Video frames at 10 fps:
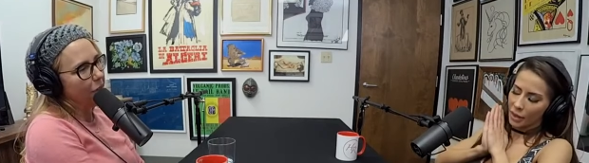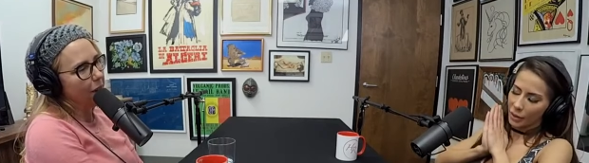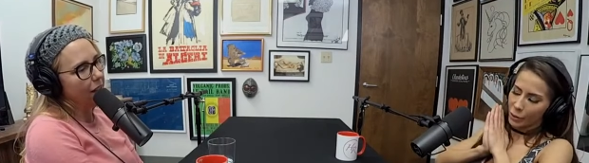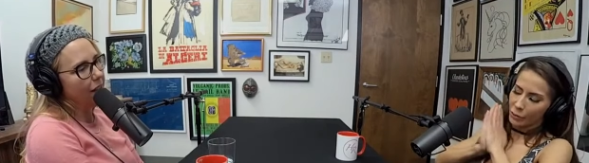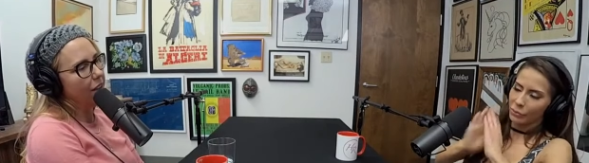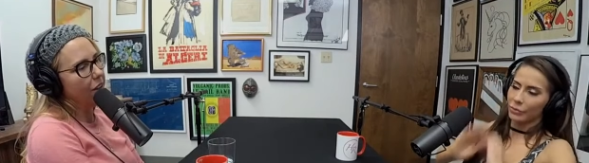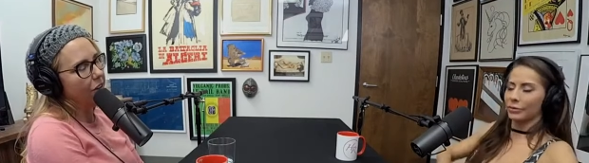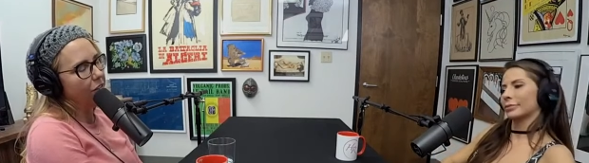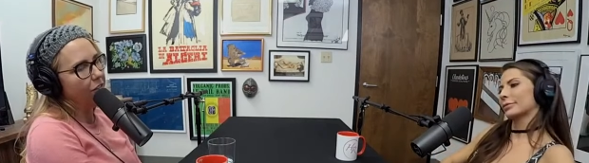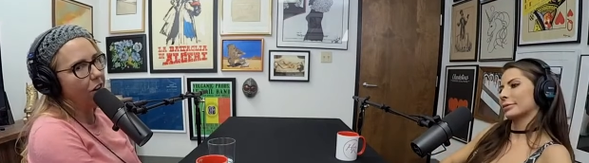Speaker 1: Everybody,
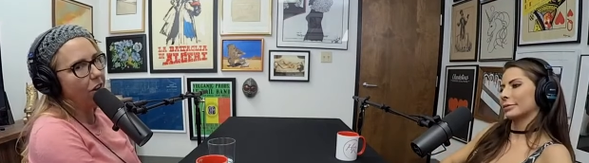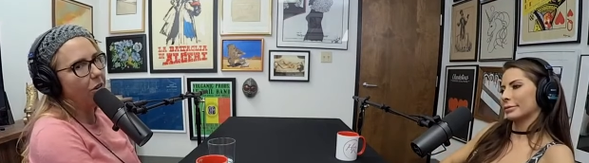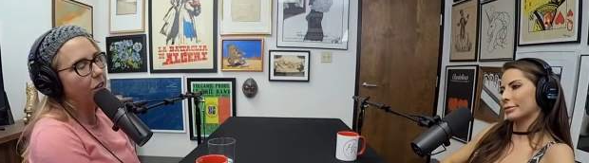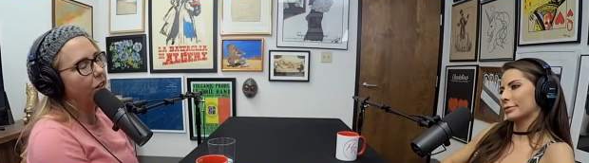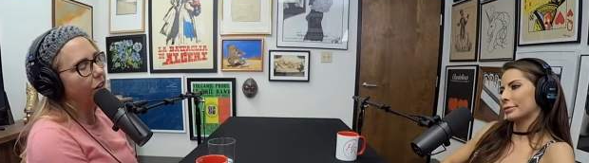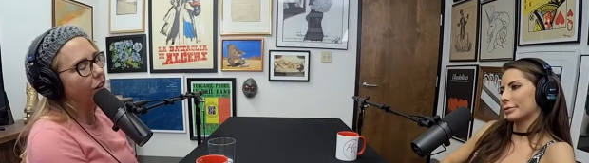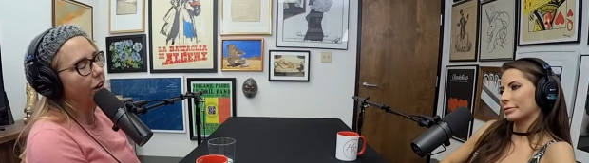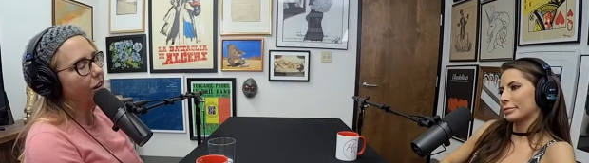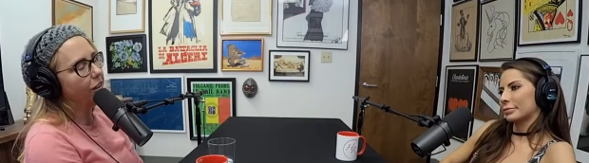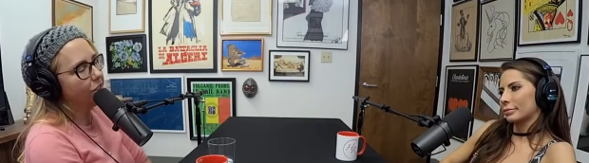go follow
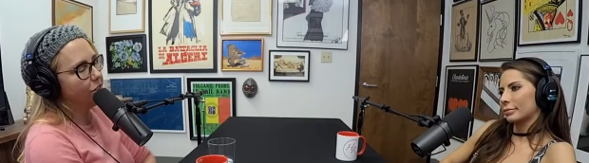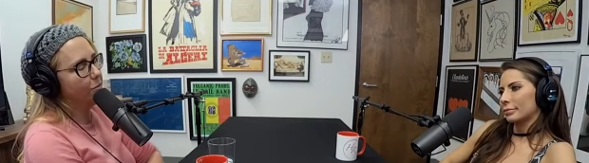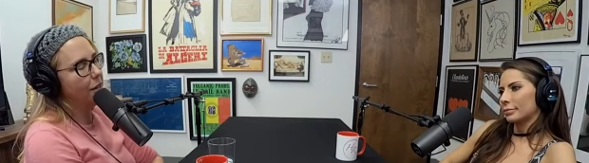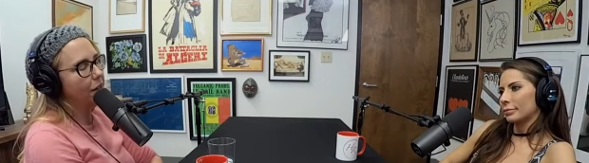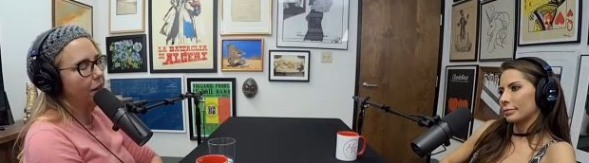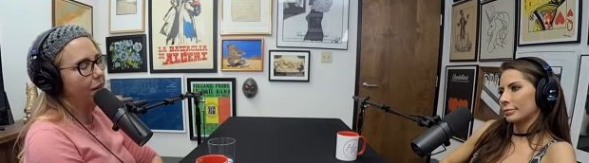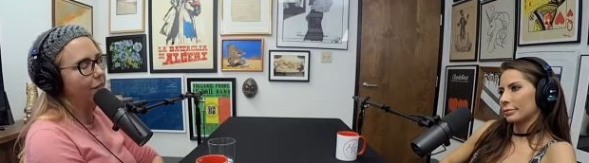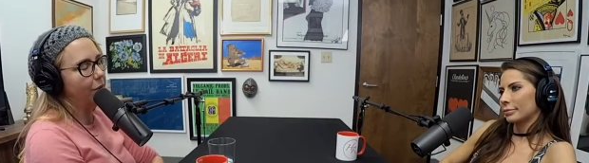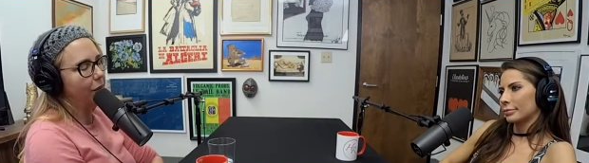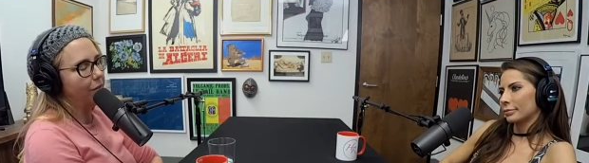her on social
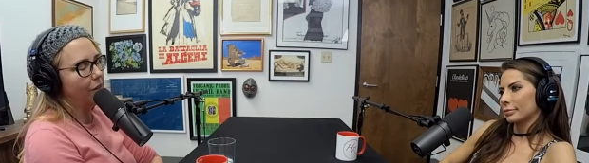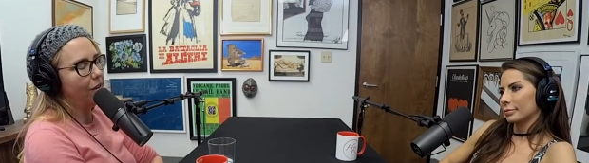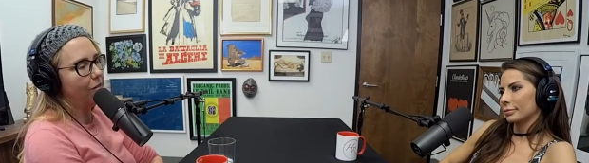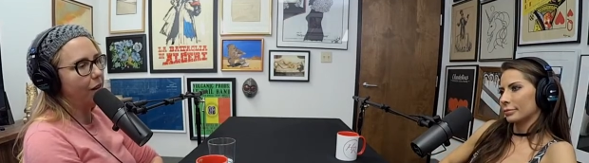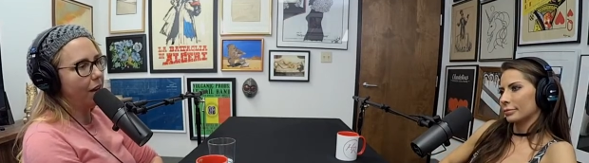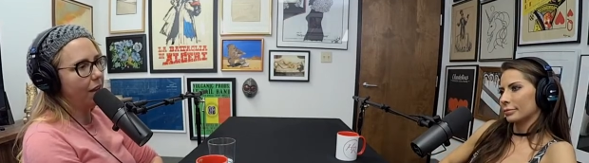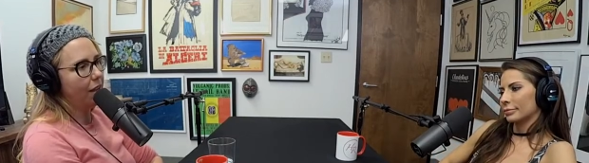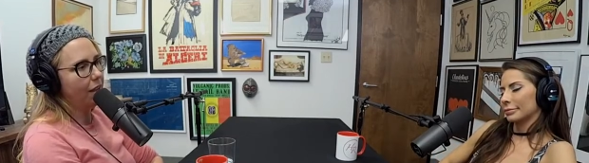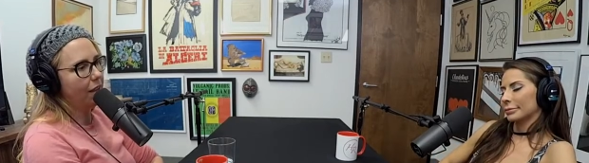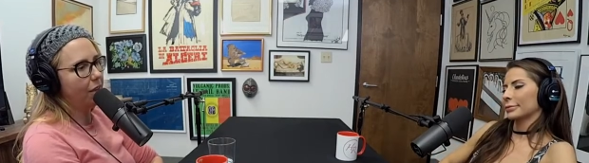media if you haven't
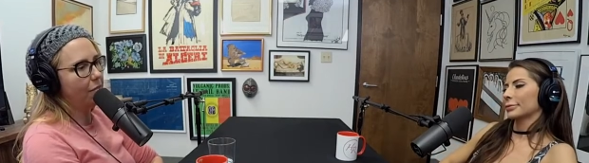already,